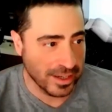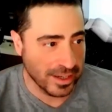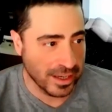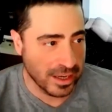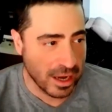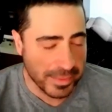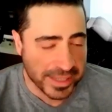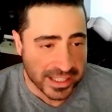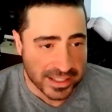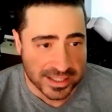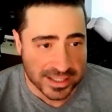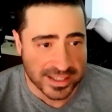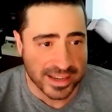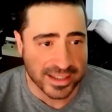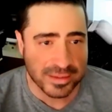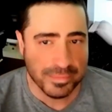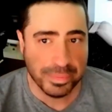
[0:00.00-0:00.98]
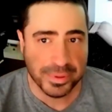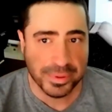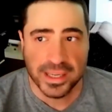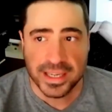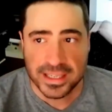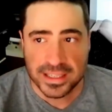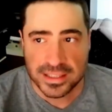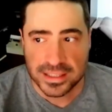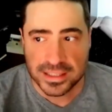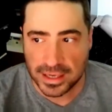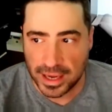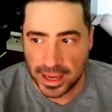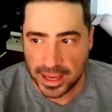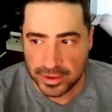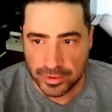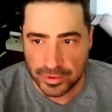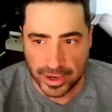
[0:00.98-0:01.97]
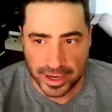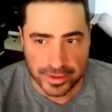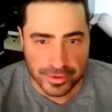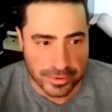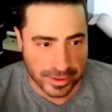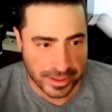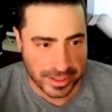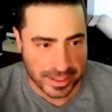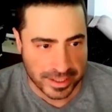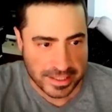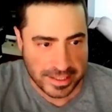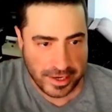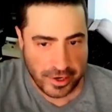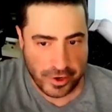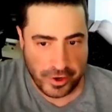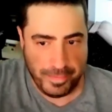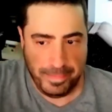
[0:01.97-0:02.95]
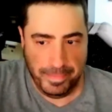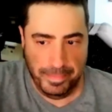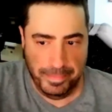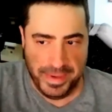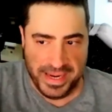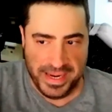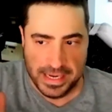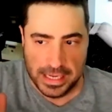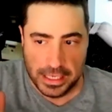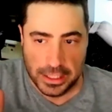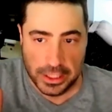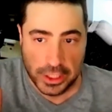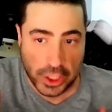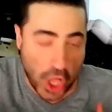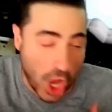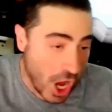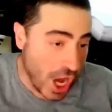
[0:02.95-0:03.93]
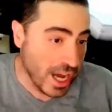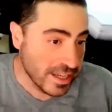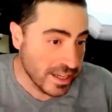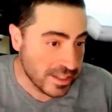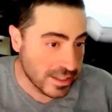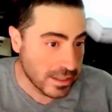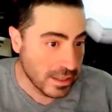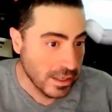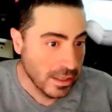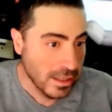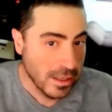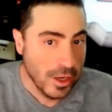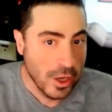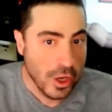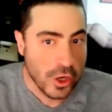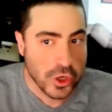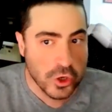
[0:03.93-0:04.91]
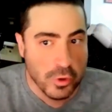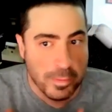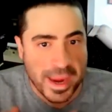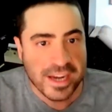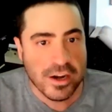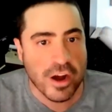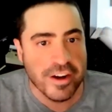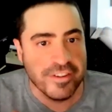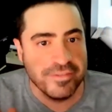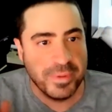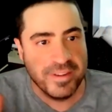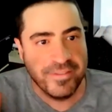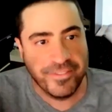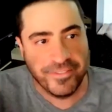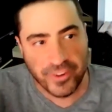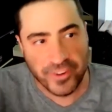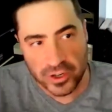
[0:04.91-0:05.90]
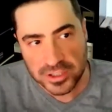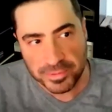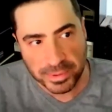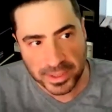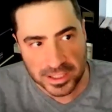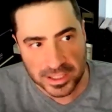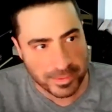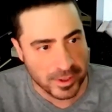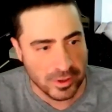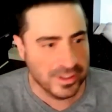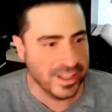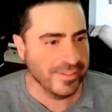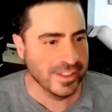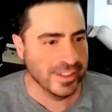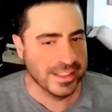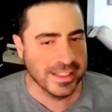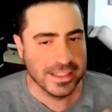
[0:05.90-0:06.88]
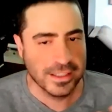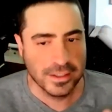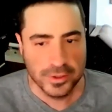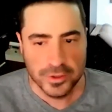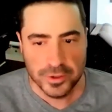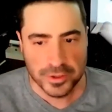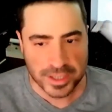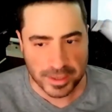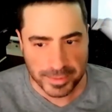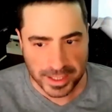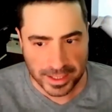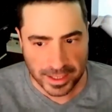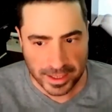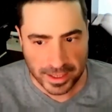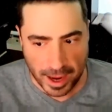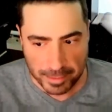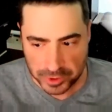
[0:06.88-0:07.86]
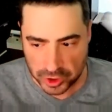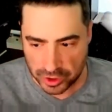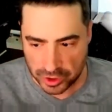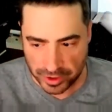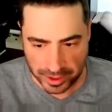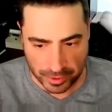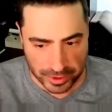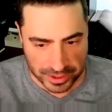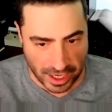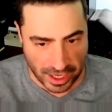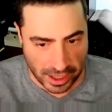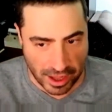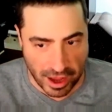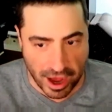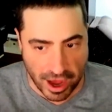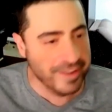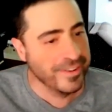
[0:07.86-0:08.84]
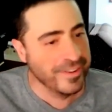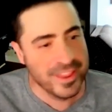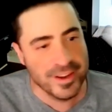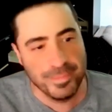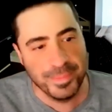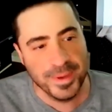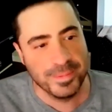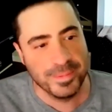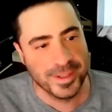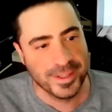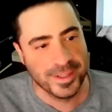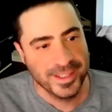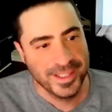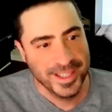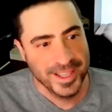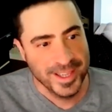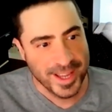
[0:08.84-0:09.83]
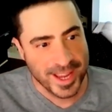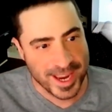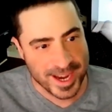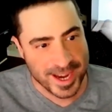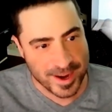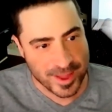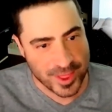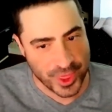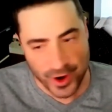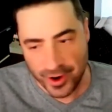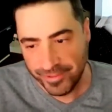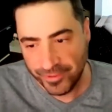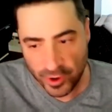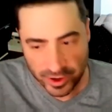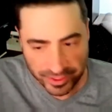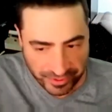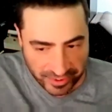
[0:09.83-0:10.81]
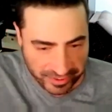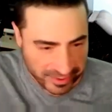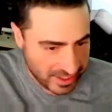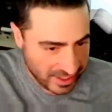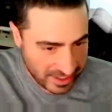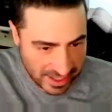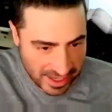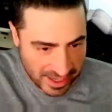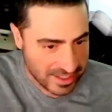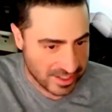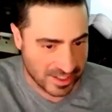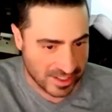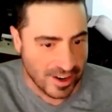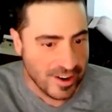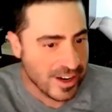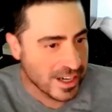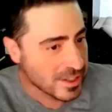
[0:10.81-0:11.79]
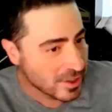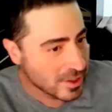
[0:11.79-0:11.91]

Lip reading: coming in second place, I don't consider being a loss. You may not have been first place, but you definitely didn't lose. I mean, I'm sure there was a lot of other people in third, fourth, fifth, and so on.